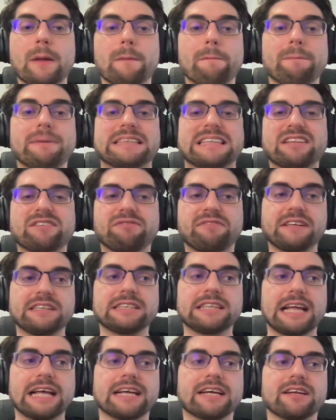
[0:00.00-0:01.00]
but it
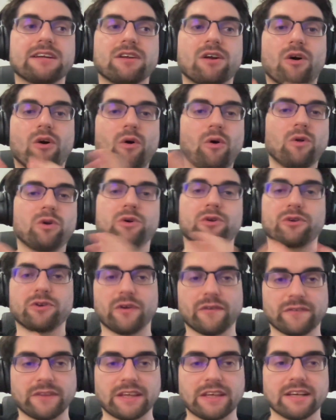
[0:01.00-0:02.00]
feels like an all or
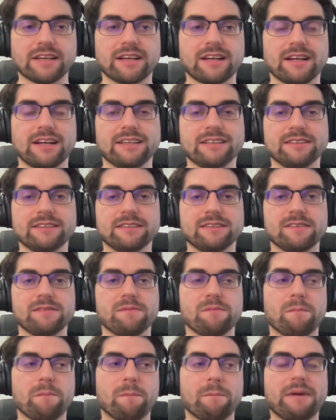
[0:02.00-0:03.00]
nothing. And
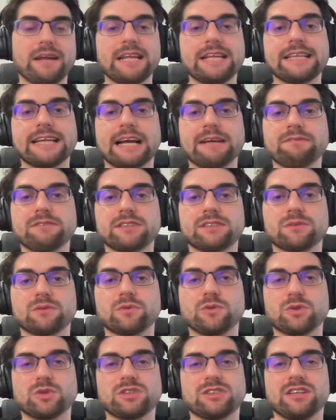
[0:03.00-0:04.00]
many times
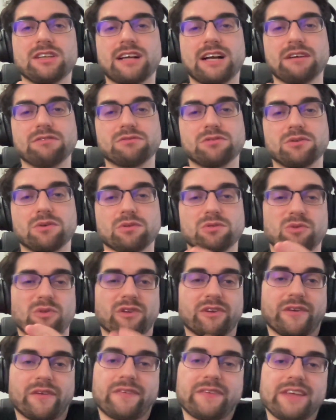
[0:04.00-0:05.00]
you still have to go to
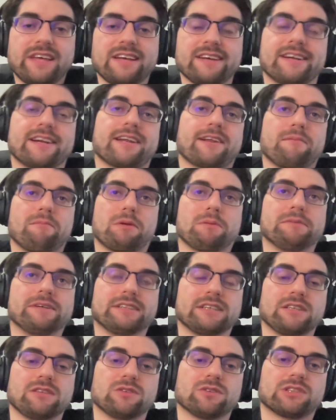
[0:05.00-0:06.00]
the nothing and
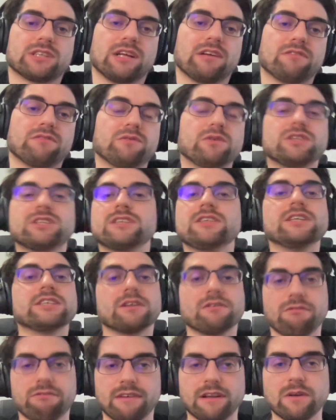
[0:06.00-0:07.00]
re-implement it yourself, which
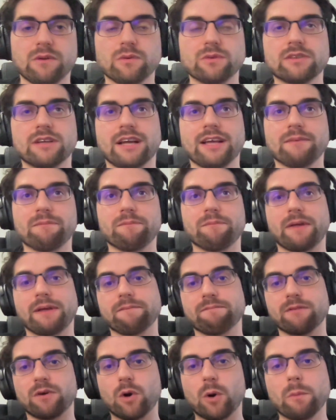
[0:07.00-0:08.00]
doesn't feel good. I
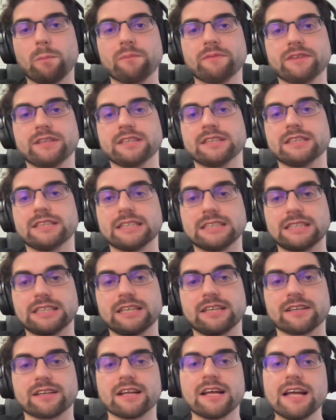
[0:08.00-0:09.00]
hope that this
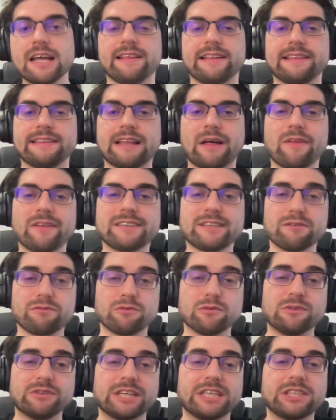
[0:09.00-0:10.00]
year, now that the
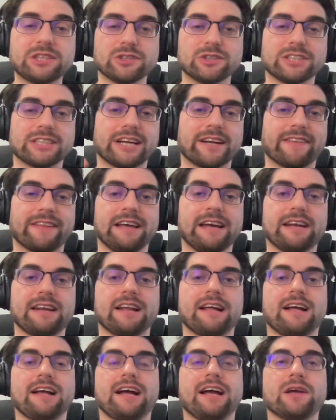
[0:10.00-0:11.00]
foundations are there,
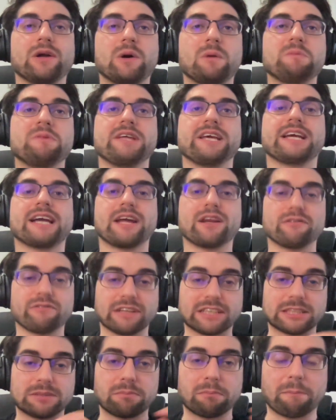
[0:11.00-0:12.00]
I hope they kind of
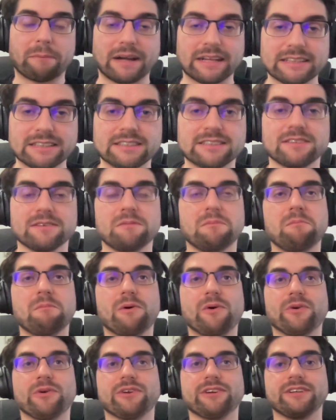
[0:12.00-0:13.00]
expand
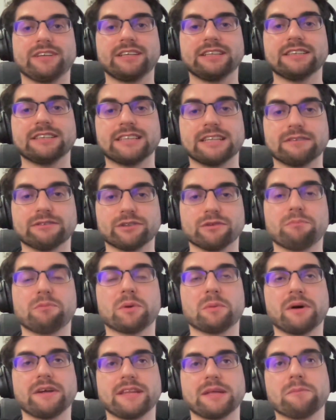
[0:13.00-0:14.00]
more in terms of
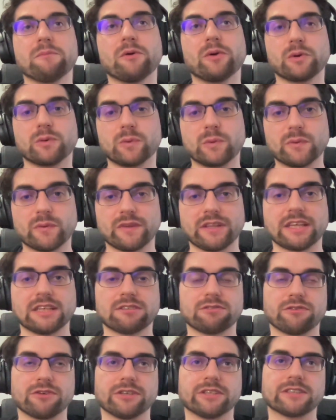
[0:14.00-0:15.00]
providing more cool things
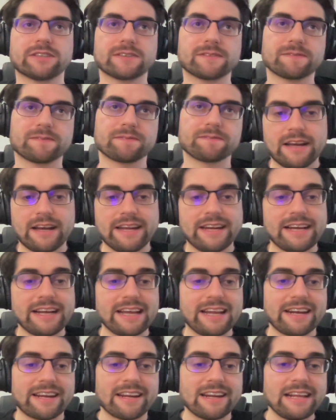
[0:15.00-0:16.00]
for us. And
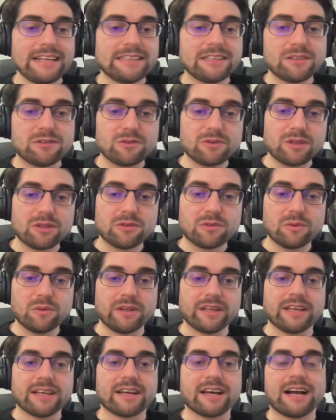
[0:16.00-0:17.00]
again, related to the
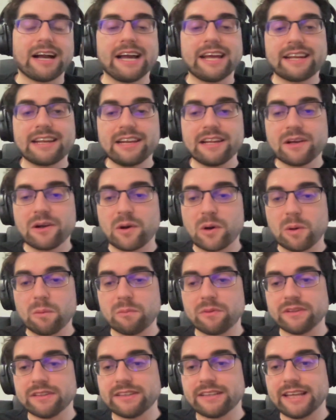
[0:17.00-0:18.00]
tooling, I really
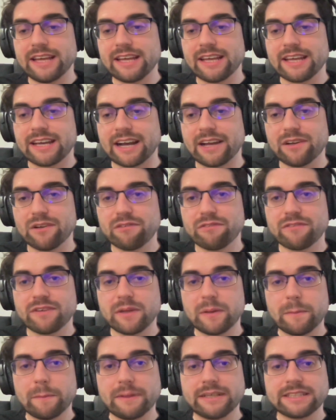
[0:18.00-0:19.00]
hope they kind of
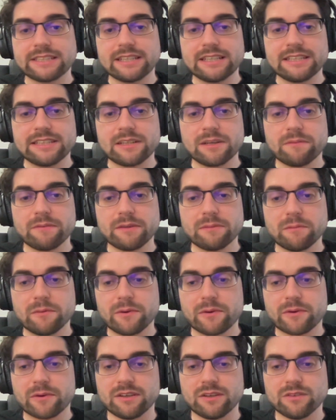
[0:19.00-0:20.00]
invest a little bit
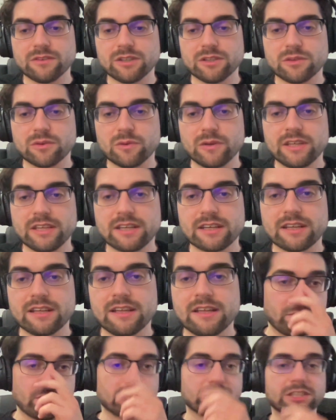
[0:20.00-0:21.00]
more on the tooling,
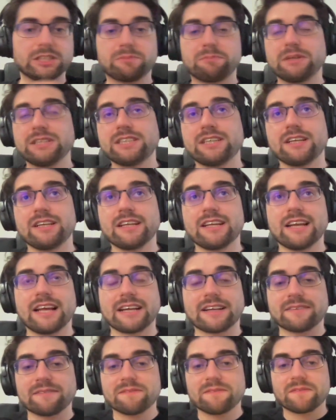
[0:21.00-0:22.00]
because especially
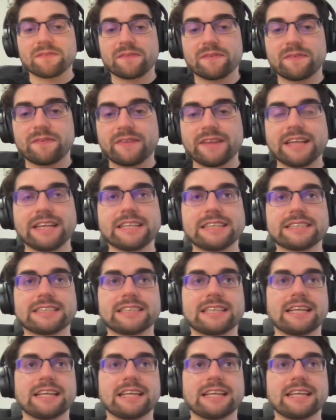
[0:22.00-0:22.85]
like things